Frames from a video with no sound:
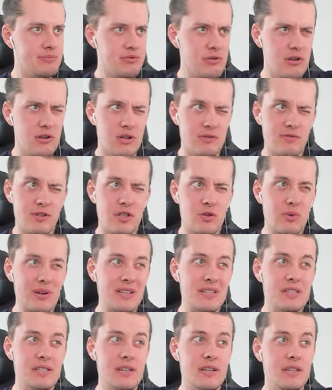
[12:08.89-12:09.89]
Probably could have run
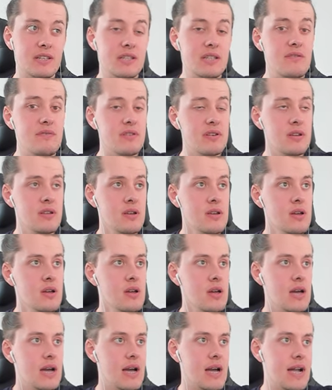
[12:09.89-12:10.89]
twenty-six even,
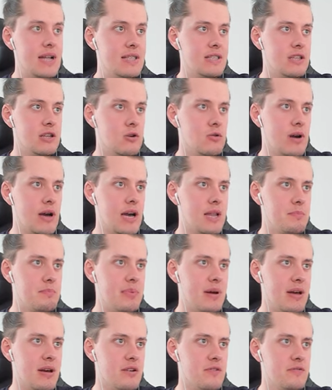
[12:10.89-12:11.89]
and you know, had a
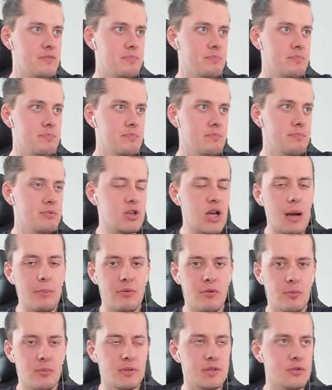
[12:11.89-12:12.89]
better tyre
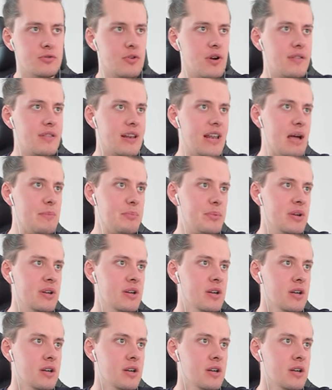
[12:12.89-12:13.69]
performance throughout the lap.